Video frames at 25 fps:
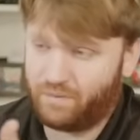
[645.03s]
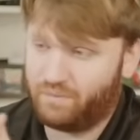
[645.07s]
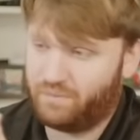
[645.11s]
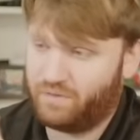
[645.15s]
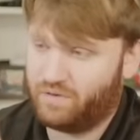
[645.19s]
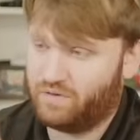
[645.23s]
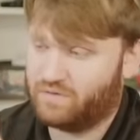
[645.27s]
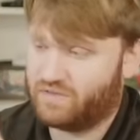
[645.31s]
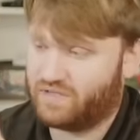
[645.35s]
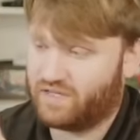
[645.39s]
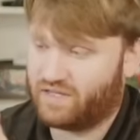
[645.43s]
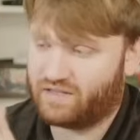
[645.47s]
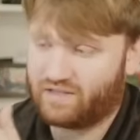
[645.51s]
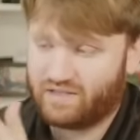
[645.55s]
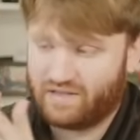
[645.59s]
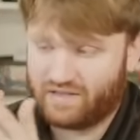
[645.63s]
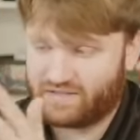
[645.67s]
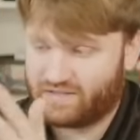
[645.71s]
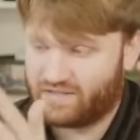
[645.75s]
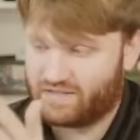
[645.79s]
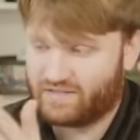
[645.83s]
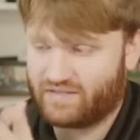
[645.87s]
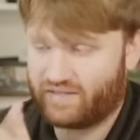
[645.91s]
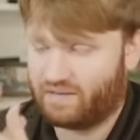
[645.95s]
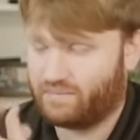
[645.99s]
Music,
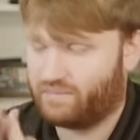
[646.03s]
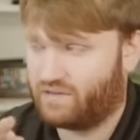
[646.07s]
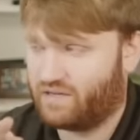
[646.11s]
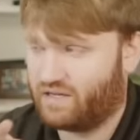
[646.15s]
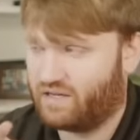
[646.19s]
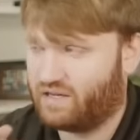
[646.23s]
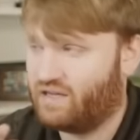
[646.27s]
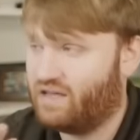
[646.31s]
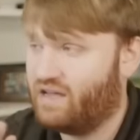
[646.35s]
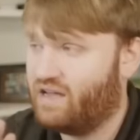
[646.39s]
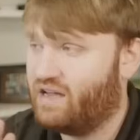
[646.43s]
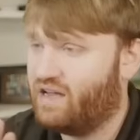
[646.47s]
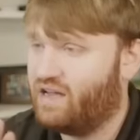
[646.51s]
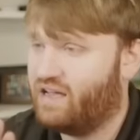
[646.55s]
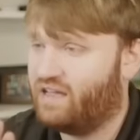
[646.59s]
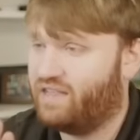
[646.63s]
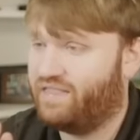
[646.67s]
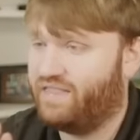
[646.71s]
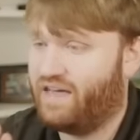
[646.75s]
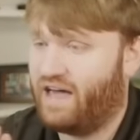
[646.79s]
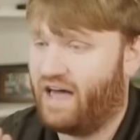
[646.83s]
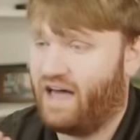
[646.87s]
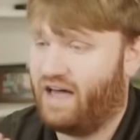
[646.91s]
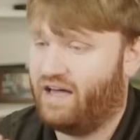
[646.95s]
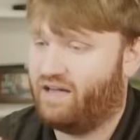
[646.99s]
this is something
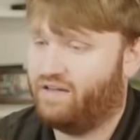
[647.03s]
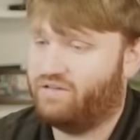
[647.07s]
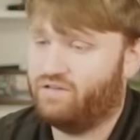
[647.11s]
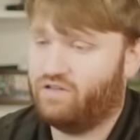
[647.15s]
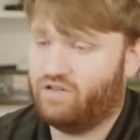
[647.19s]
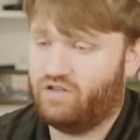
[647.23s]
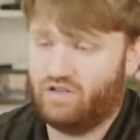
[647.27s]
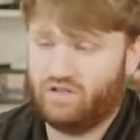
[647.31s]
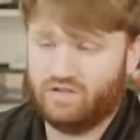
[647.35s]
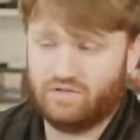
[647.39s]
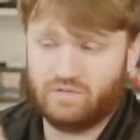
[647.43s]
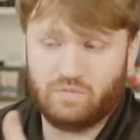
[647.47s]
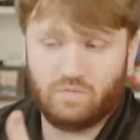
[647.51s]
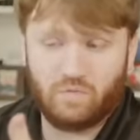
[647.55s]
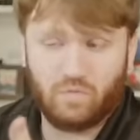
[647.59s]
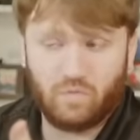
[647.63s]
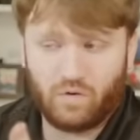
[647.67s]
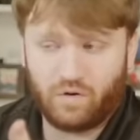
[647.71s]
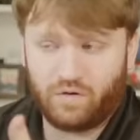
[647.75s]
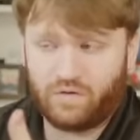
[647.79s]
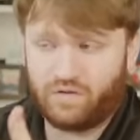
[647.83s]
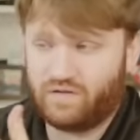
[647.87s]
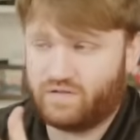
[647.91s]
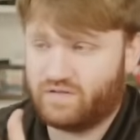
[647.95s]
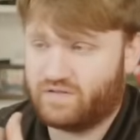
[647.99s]
that is
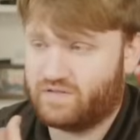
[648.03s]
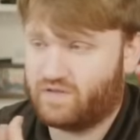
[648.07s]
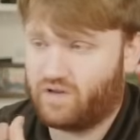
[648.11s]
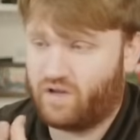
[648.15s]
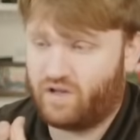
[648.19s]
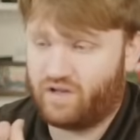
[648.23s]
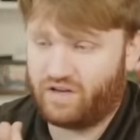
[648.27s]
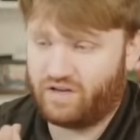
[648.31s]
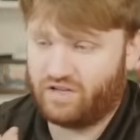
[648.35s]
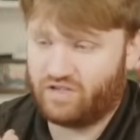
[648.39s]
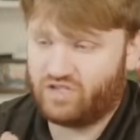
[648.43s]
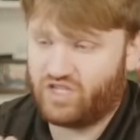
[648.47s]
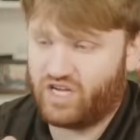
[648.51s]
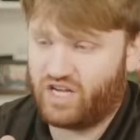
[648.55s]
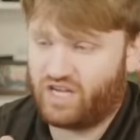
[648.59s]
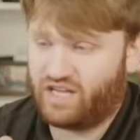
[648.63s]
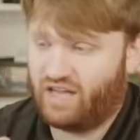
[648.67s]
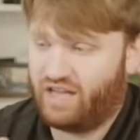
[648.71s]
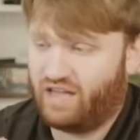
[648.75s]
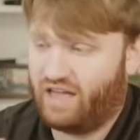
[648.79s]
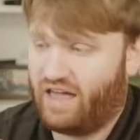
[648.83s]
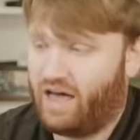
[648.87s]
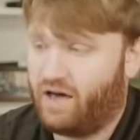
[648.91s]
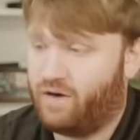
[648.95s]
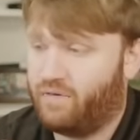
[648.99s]
worth installing and
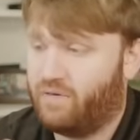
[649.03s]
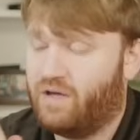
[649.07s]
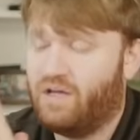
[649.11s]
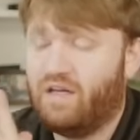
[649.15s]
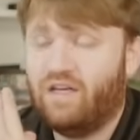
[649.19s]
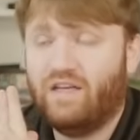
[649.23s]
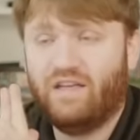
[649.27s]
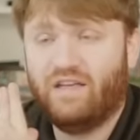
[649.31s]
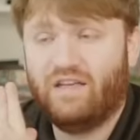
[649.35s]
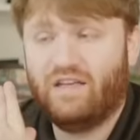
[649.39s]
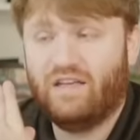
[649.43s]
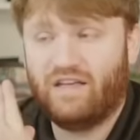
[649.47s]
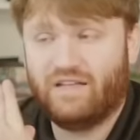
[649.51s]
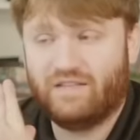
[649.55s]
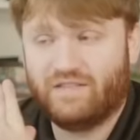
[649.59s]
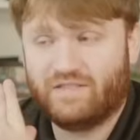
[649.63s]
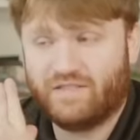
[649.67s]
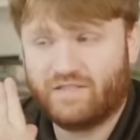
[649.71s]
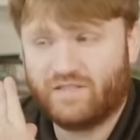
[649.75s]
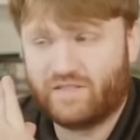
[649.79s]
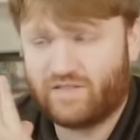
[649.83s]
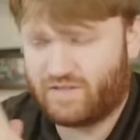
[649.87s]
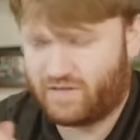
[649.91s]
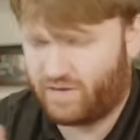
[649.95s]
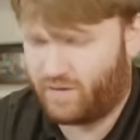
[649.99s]
checking out. It's
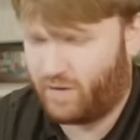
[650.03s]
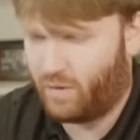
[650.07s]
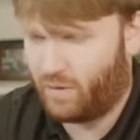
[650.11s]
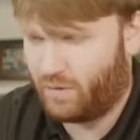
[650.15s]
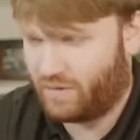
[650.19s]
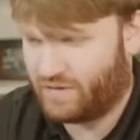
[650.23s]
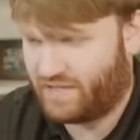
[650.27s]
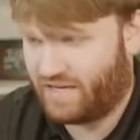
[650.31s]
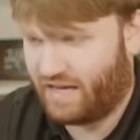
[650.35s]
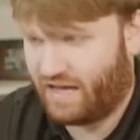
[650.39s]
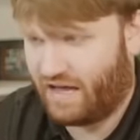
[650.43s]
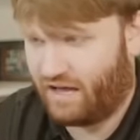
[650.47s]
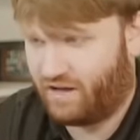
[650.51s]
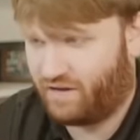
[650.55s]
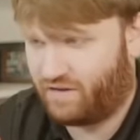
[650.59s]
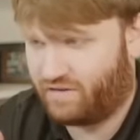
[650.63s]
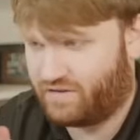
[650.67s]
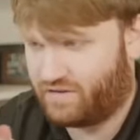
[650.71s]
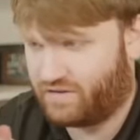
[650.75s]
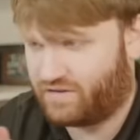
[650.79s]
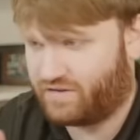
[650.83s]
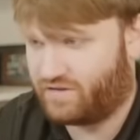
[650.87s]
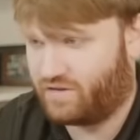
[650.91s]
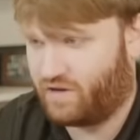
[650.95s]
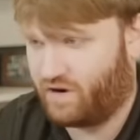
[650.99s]
slow as hell
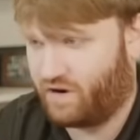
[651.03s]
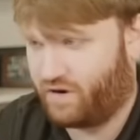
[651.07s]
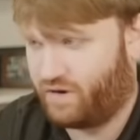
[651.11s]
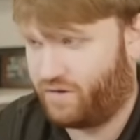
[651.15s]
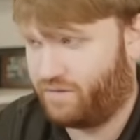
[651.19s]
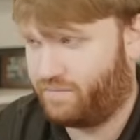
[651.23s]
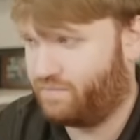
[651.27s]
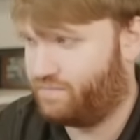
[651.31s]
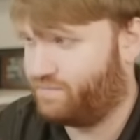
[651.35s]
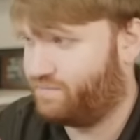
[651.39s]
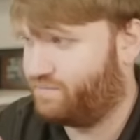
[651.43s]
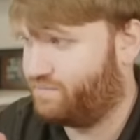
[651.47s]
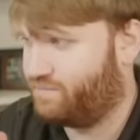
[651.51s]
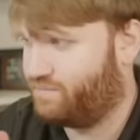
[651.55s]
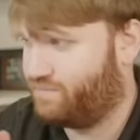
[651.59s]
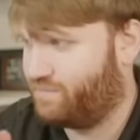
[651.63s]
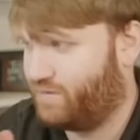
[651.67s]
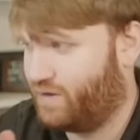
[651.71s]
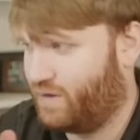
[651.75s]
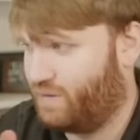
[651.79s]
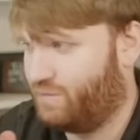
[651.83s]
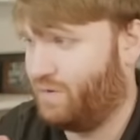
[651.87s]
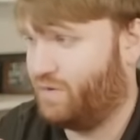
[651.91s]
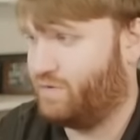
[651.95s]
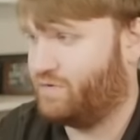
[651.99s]
to start
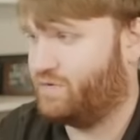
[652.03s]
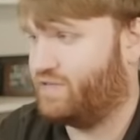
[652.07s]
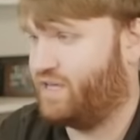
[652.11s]
in most